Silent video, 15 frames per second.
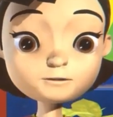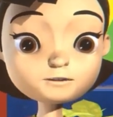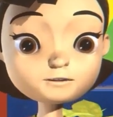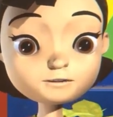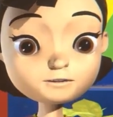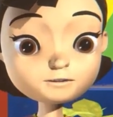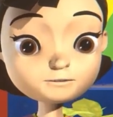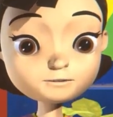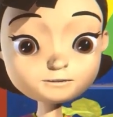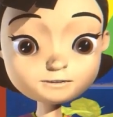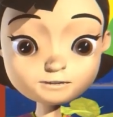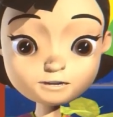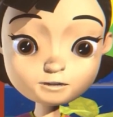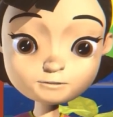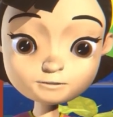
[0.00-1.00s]
which is
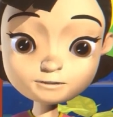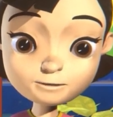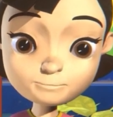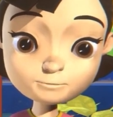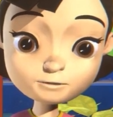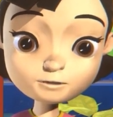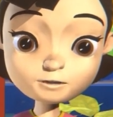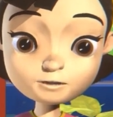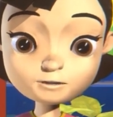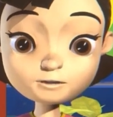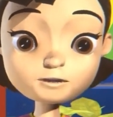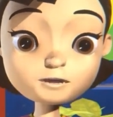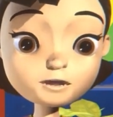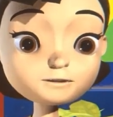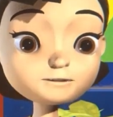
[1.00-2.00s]
increasing the Earth's temperature,
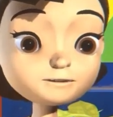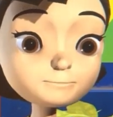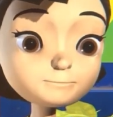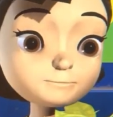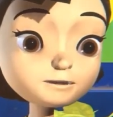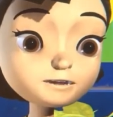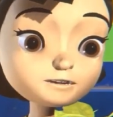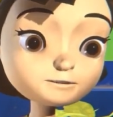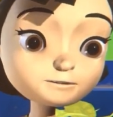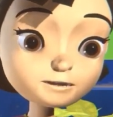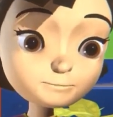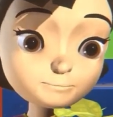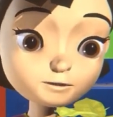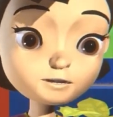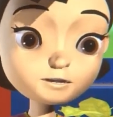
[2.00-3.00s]
causing major
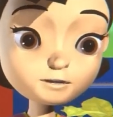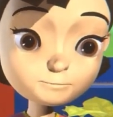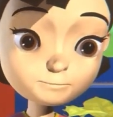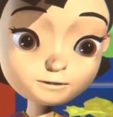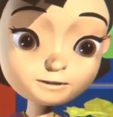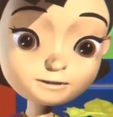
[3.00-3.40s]
damage to the